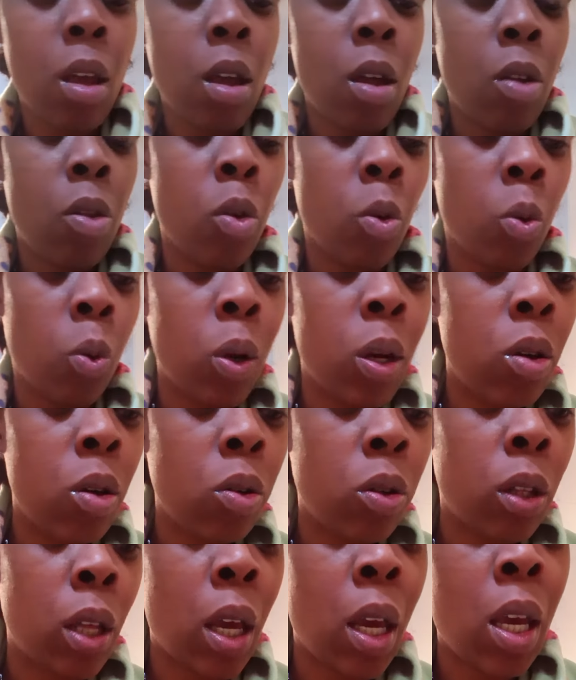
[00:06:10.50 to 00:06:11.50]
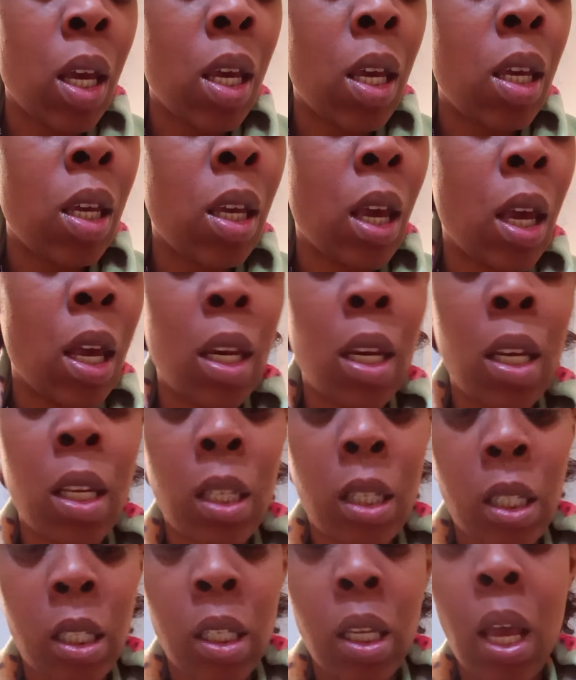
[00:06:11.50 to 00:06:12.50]
the real thing and
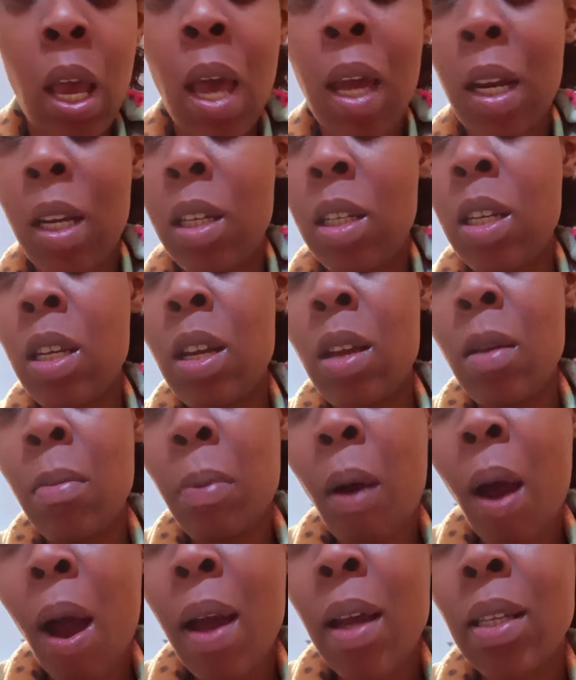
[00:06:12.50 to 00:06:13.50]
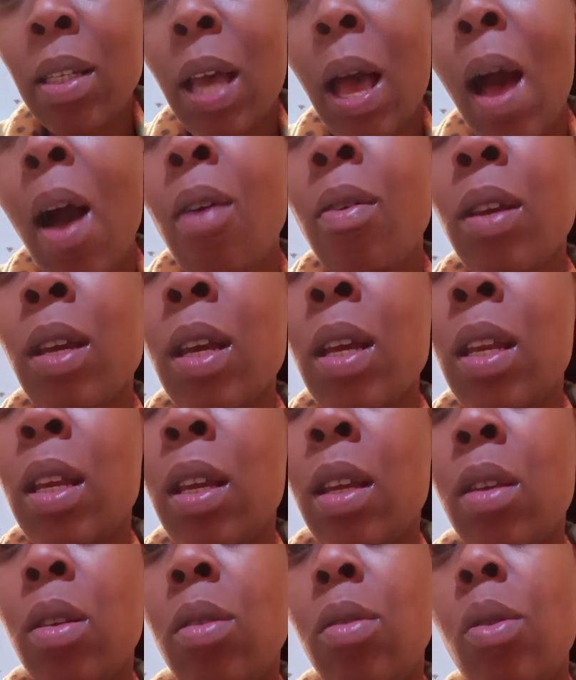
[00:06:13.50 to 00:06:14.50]
it's at a cheap price, I'll get
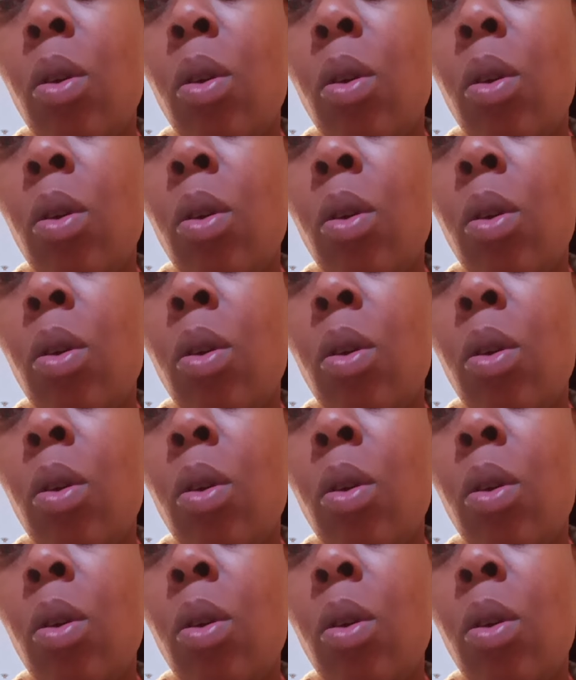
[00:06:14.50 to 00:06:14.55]
it.